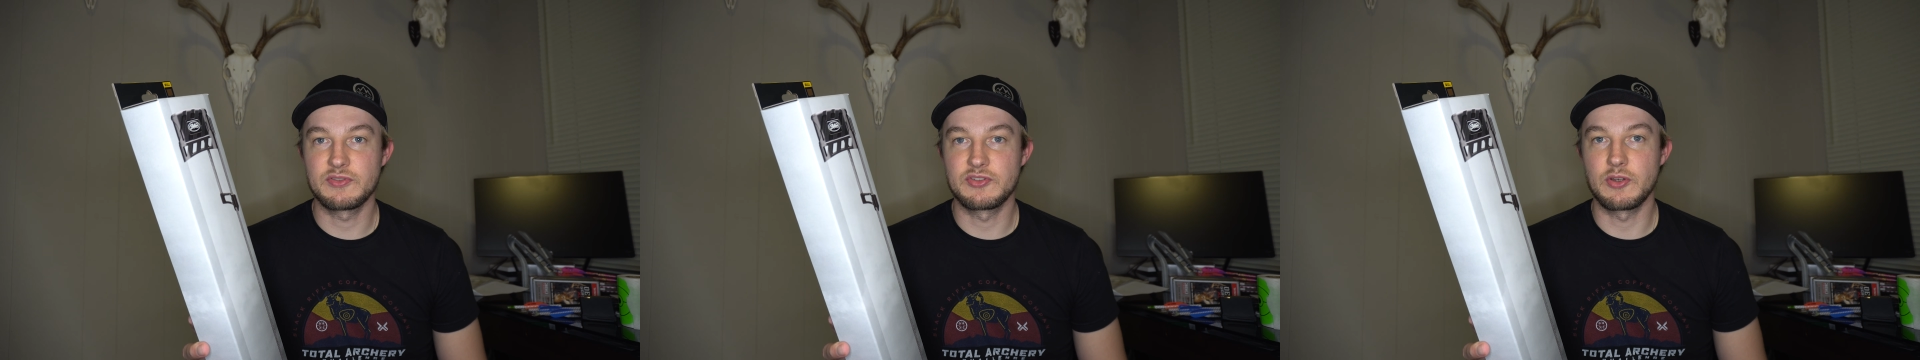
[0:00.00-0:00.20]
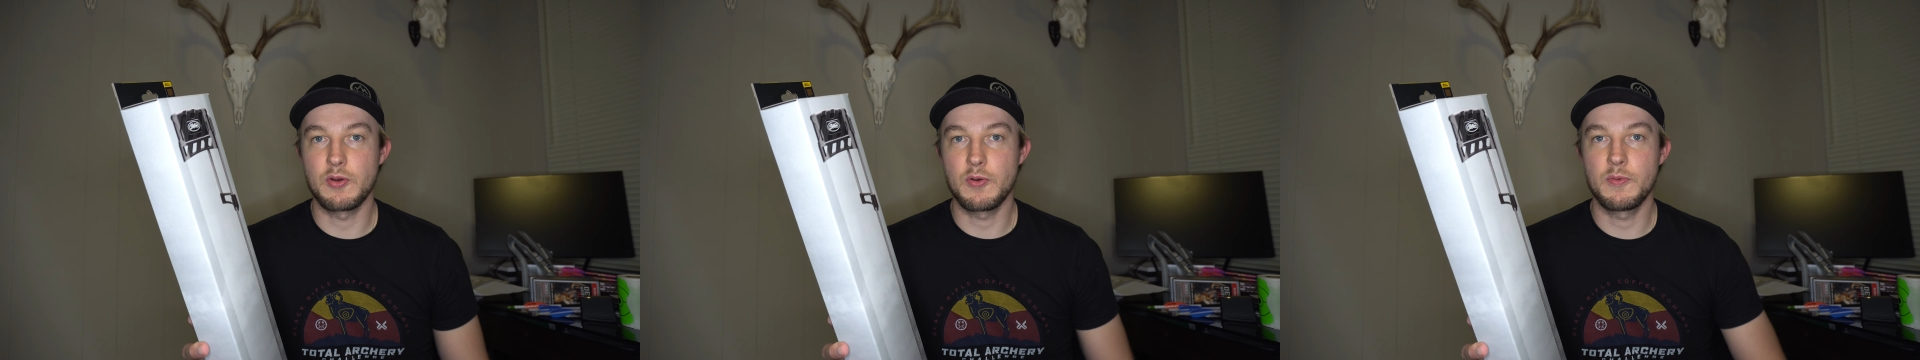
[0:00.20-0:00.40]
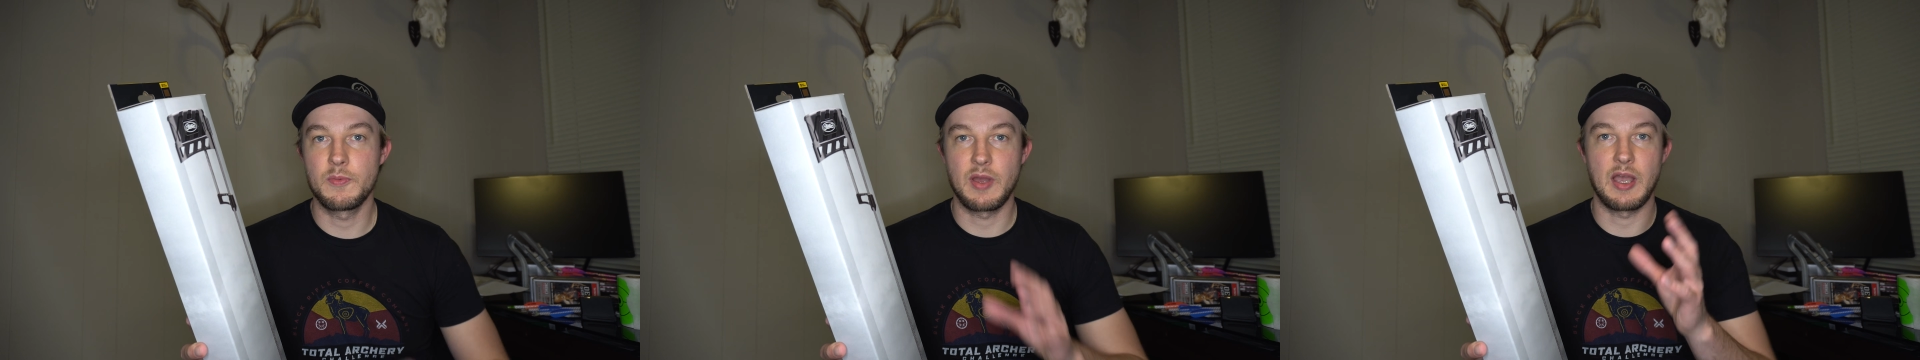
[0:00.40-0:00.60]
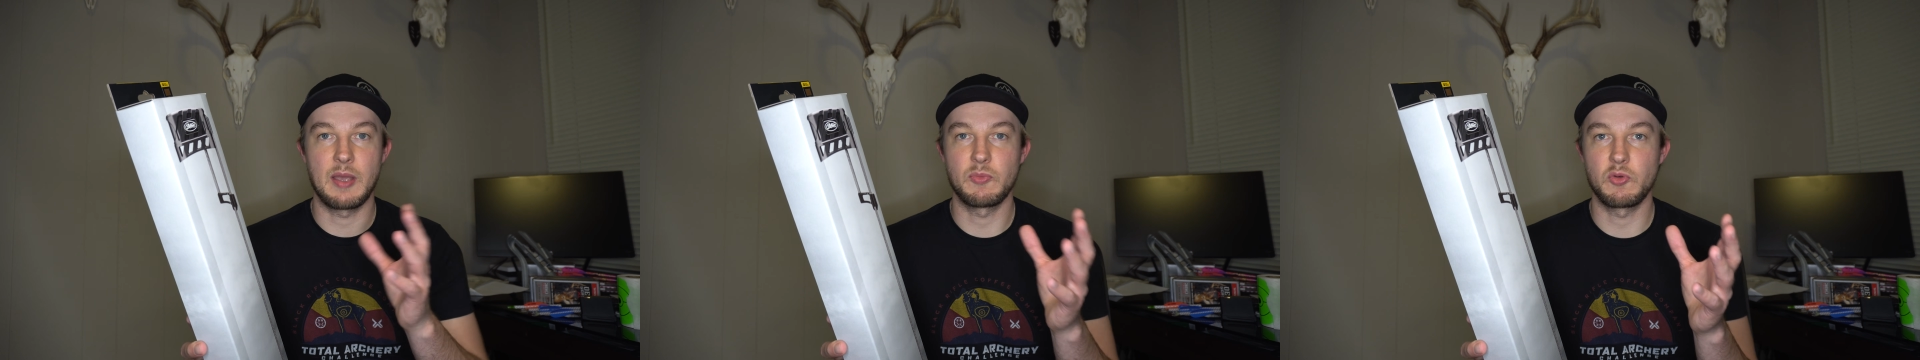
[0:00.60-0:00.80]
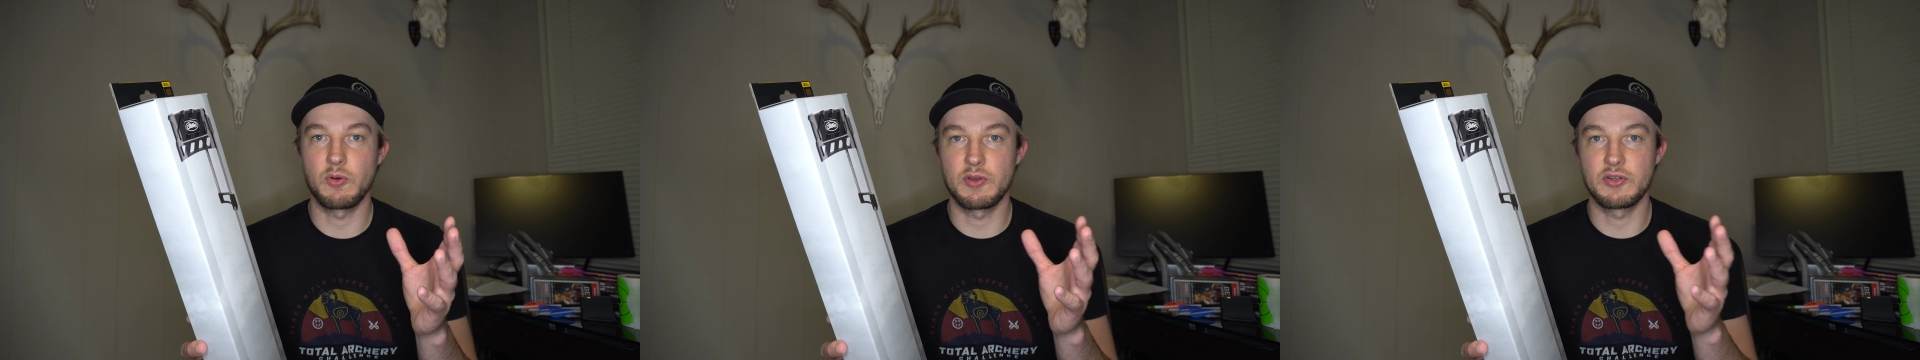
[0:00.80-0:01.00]
so
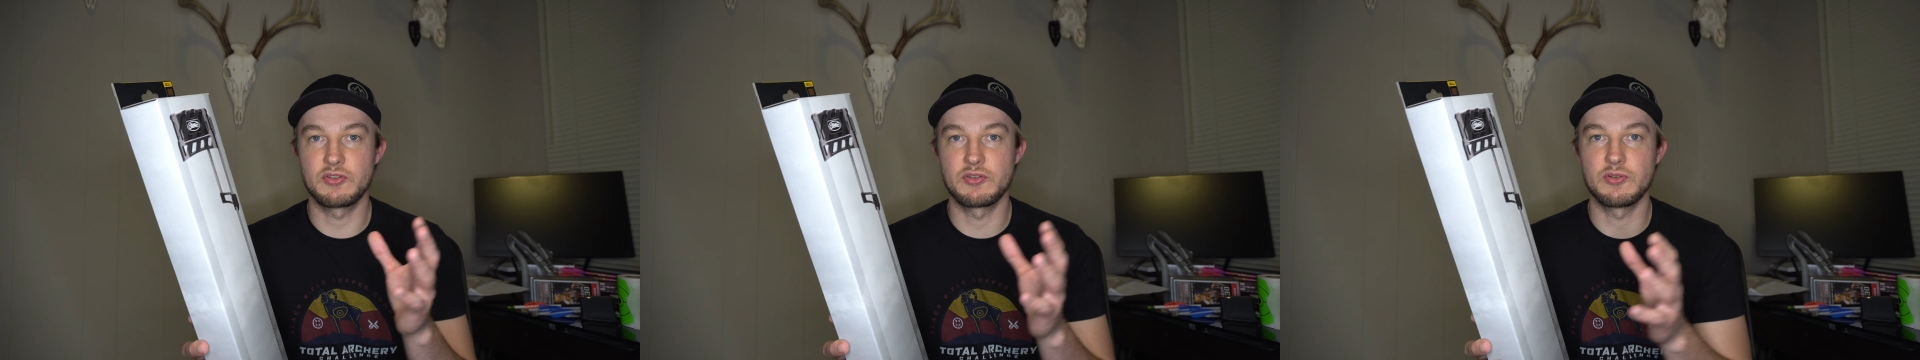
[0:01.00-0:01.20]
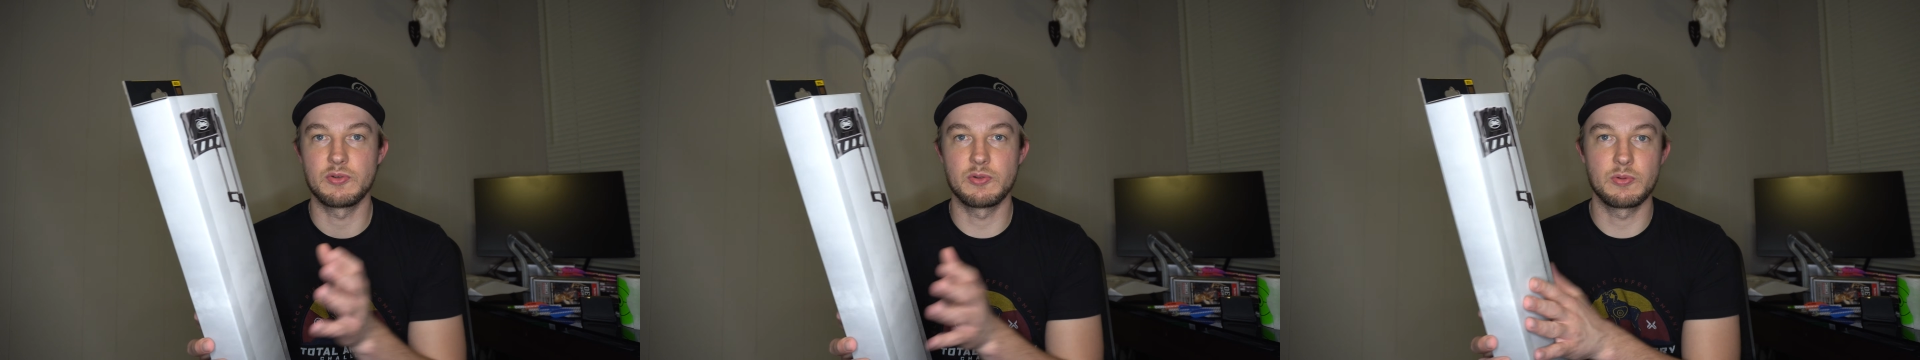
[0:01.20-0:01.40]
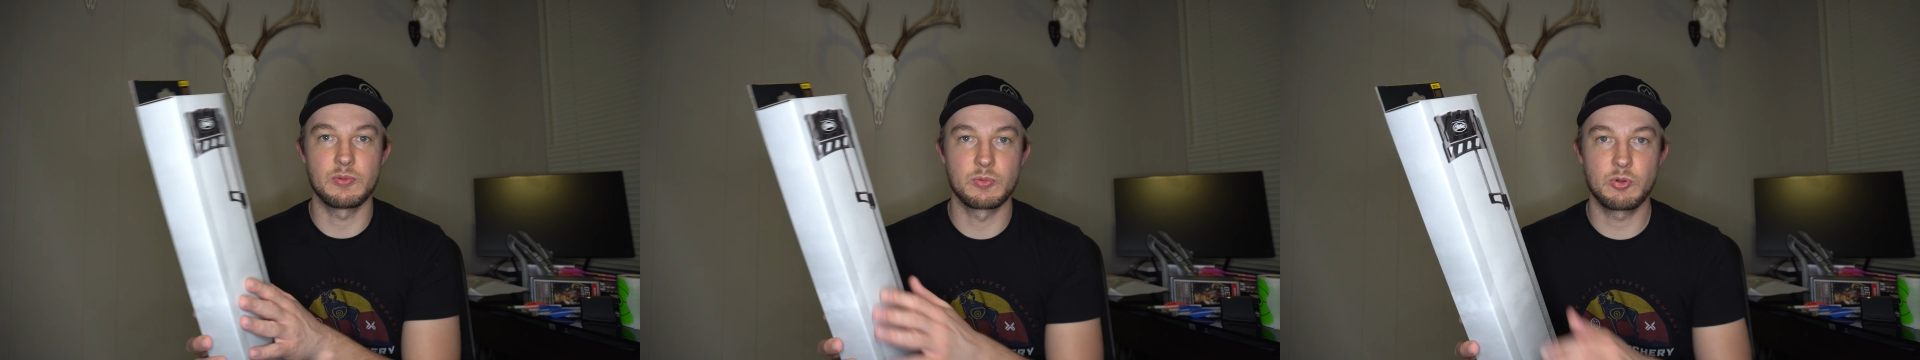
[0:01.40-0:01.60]
I'm going to